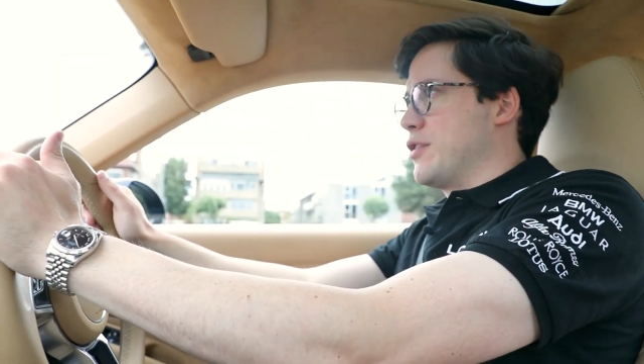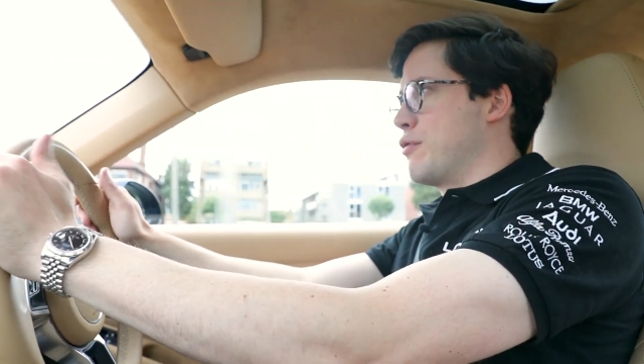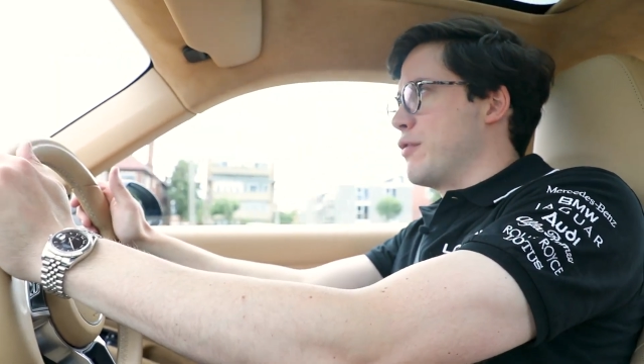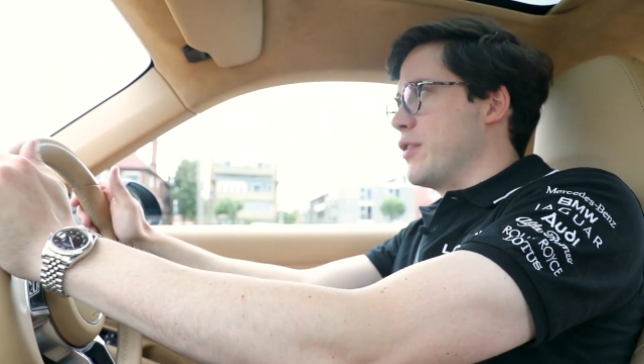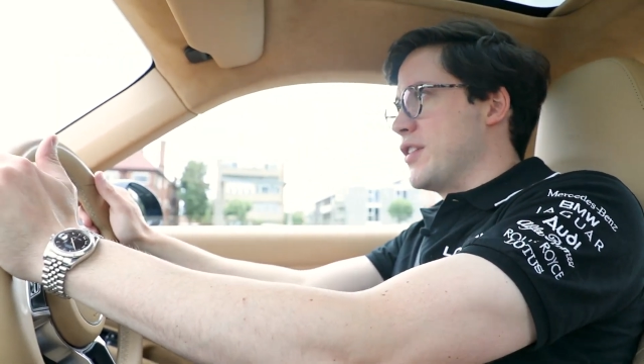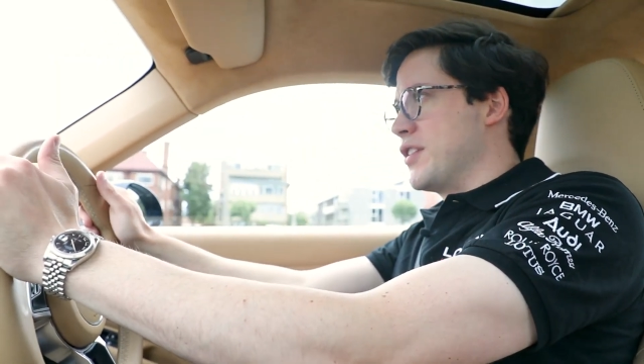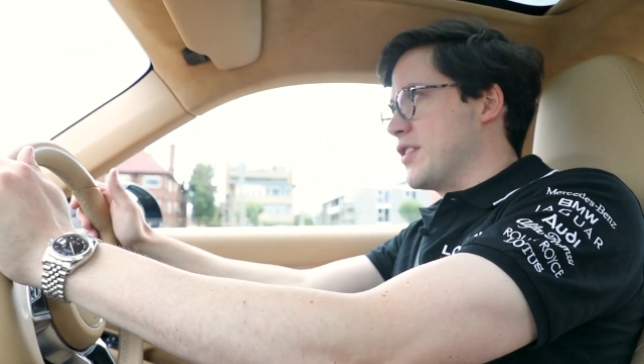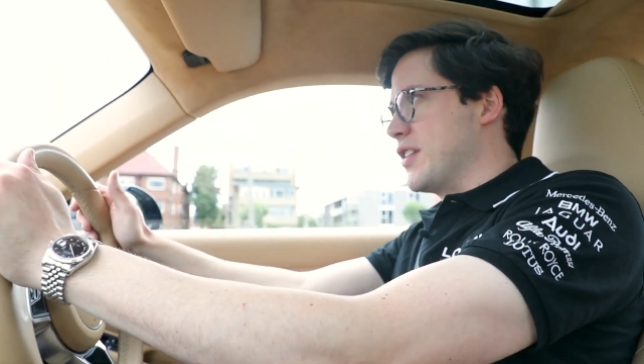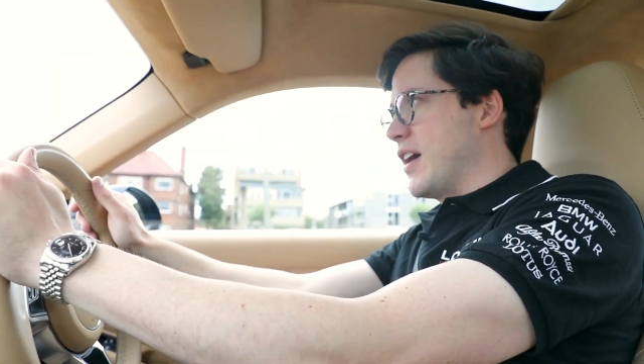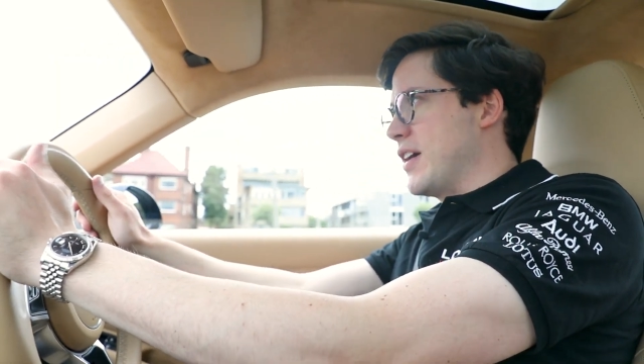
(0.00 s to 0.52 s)

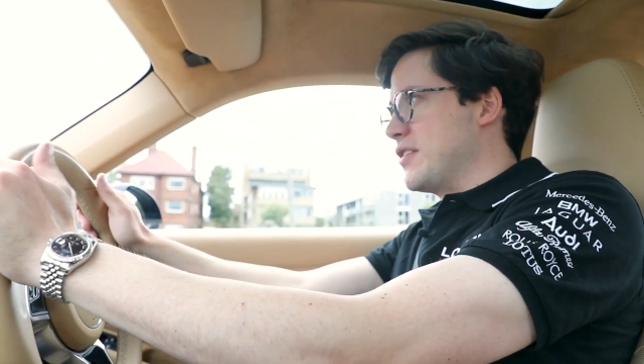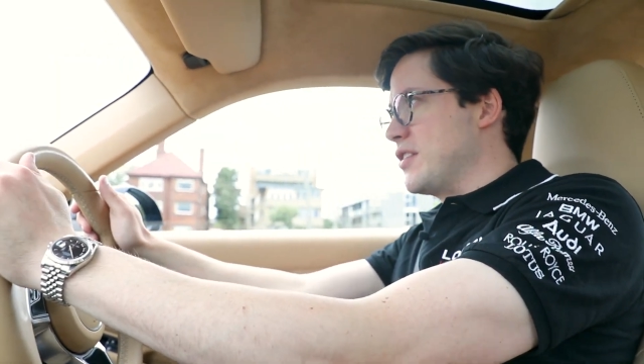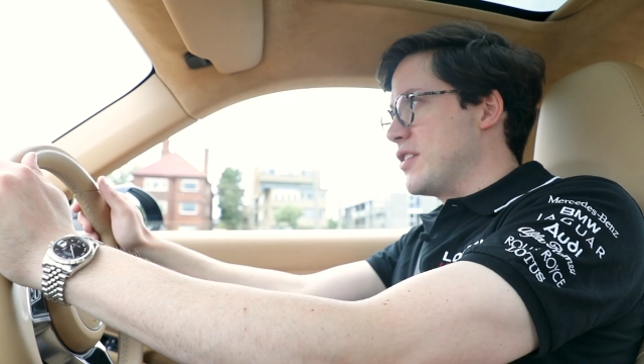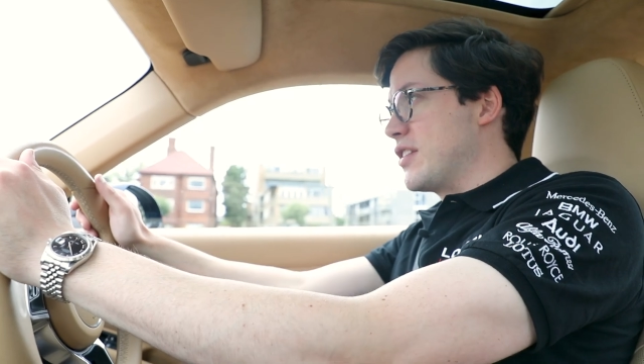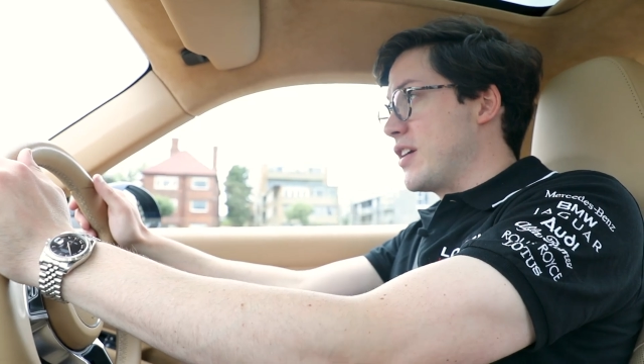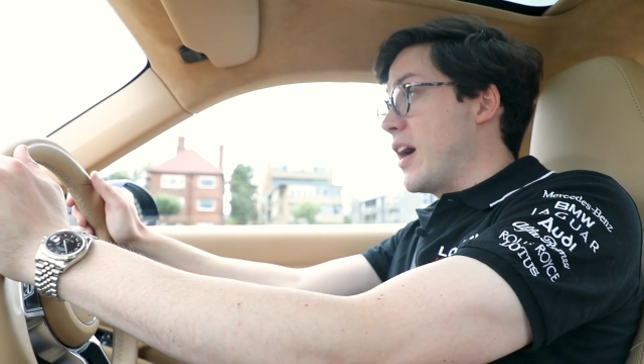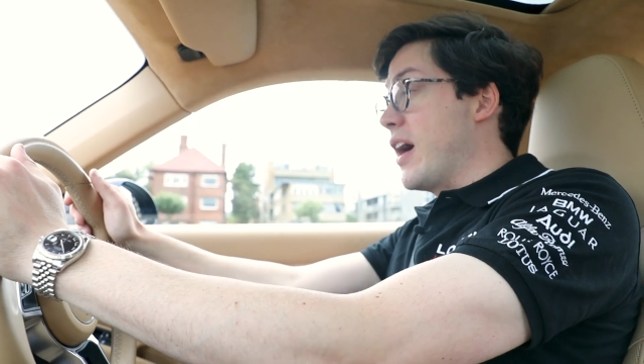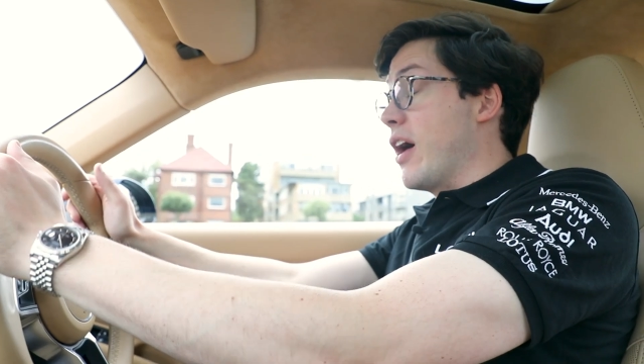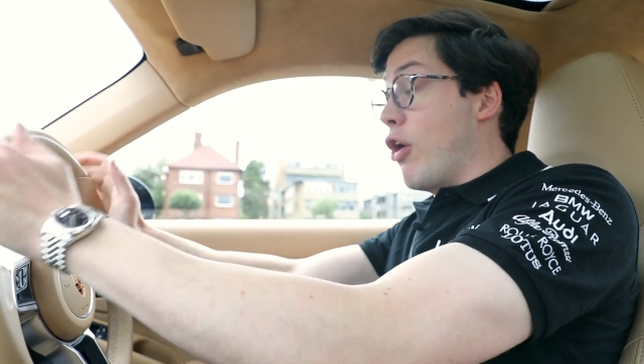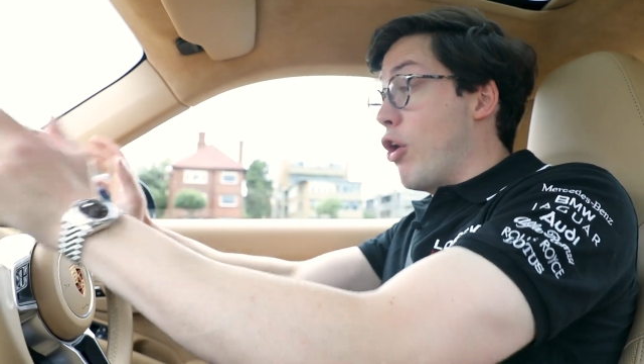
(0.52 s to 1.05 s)
criticise this
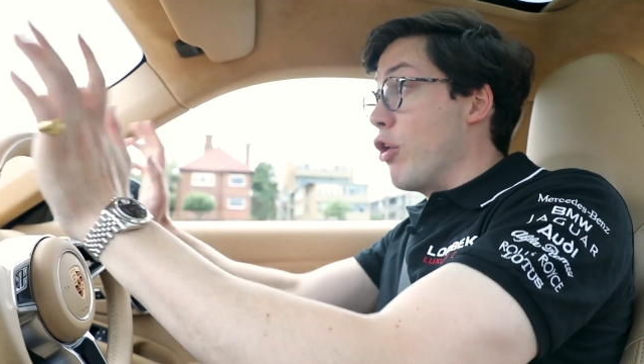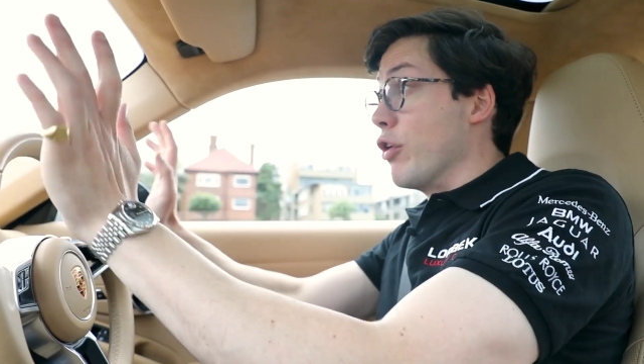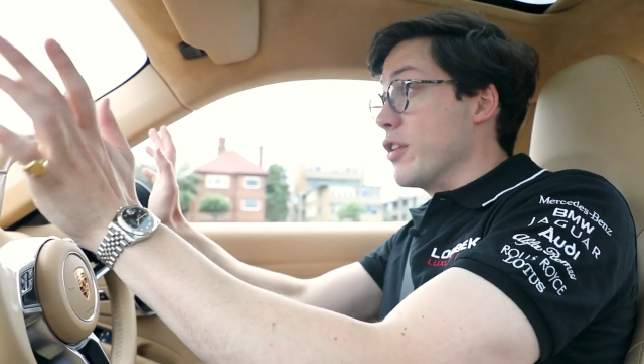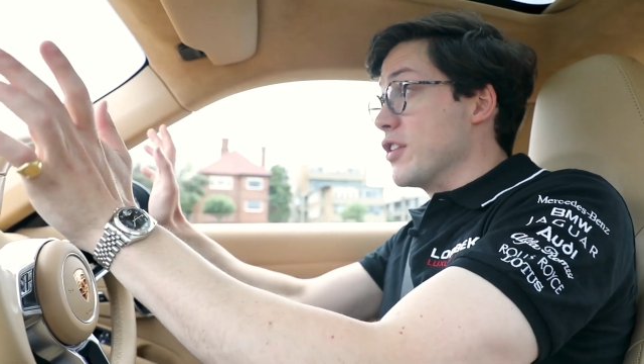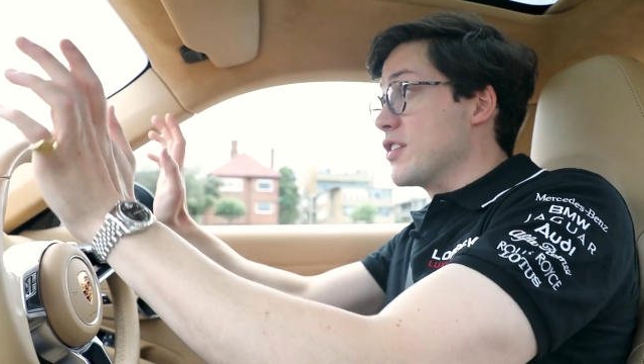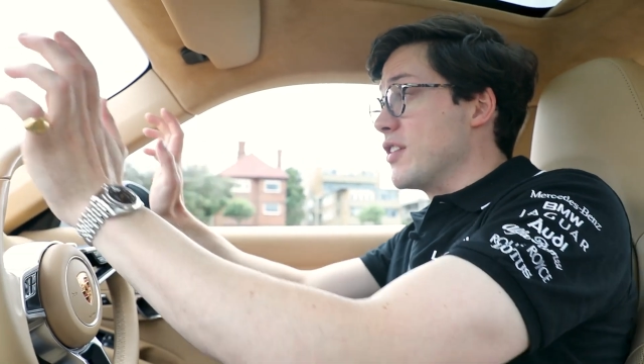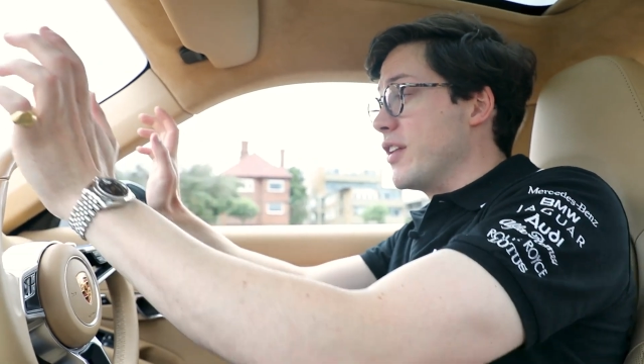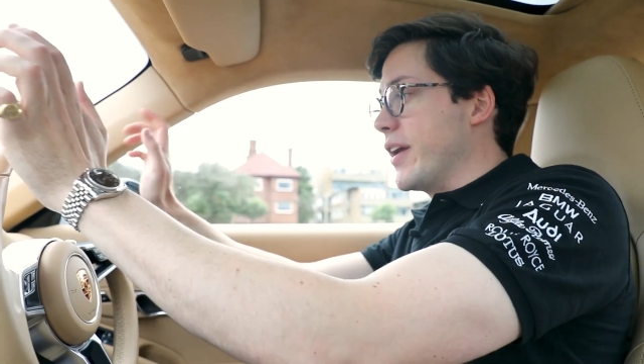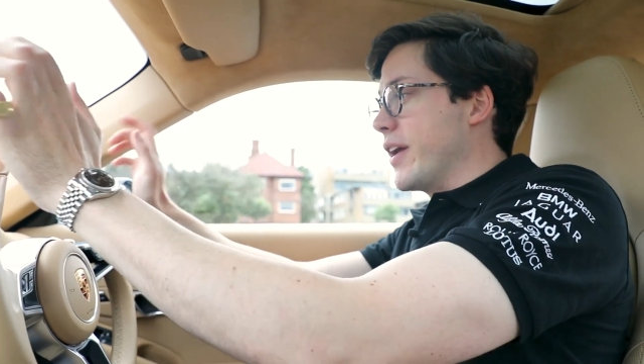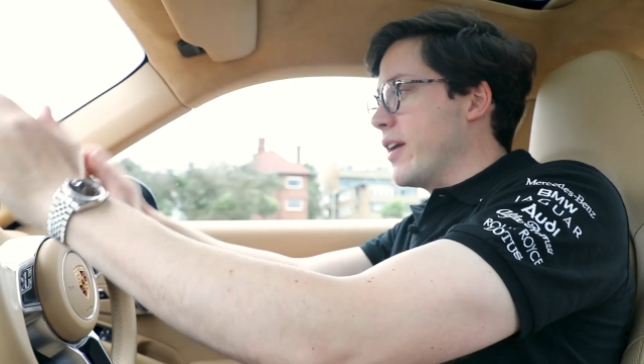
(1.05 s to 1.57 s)
car,
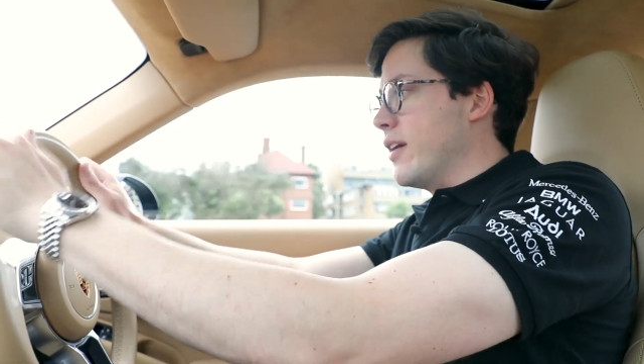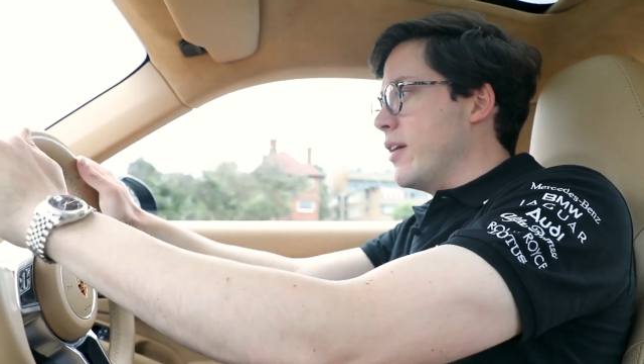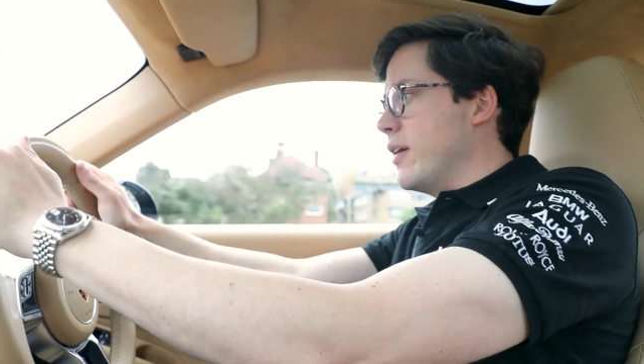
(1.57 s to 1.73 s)
honestly.